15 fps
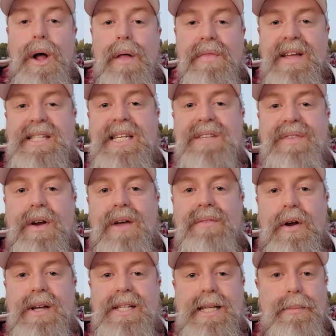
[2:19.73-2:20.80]
This is very,
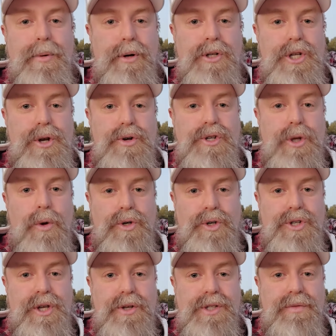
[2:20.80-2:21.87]
very similar to your
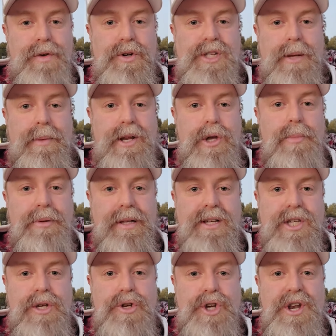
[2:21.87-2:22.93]
social skills. If you're somebody who
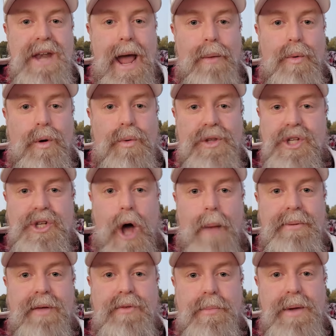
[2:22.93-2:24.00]
believes that you should network with the
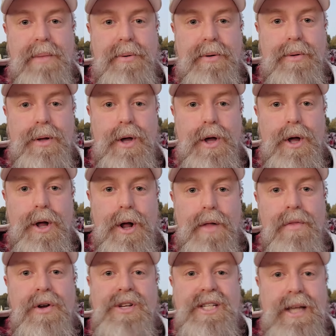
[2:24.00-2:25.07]
top level people,
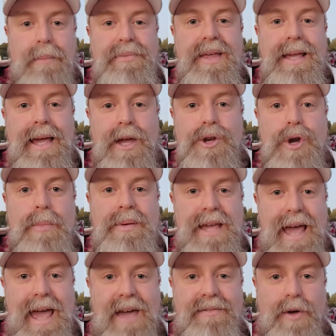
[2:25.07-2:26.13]
there's something in your
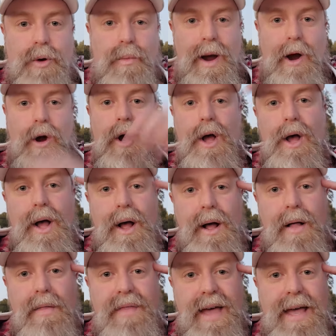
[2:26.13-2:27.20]
behavior where
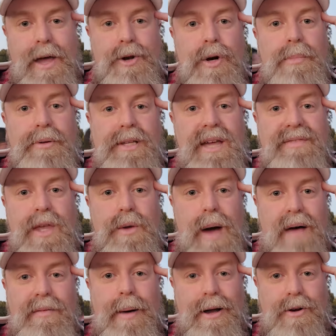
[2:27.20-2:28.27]
the inner belief that you
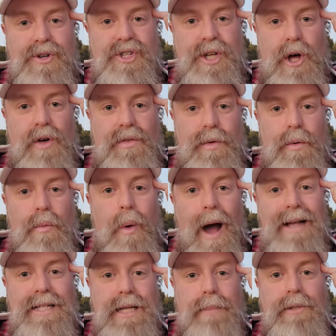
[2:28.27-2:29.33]
have about yourself
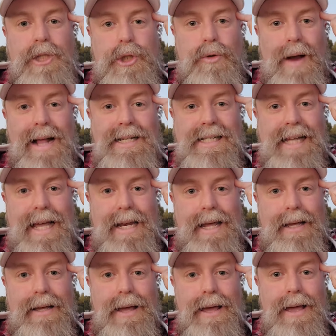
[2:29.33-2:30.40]
winds up
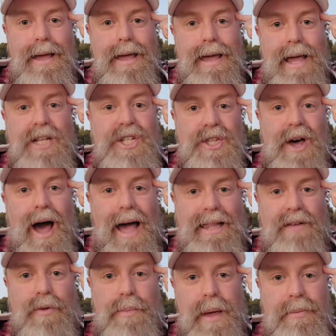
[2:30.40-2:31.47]
translating into the high
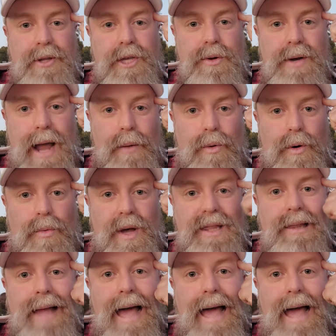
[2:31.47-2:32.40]
level people that you network with.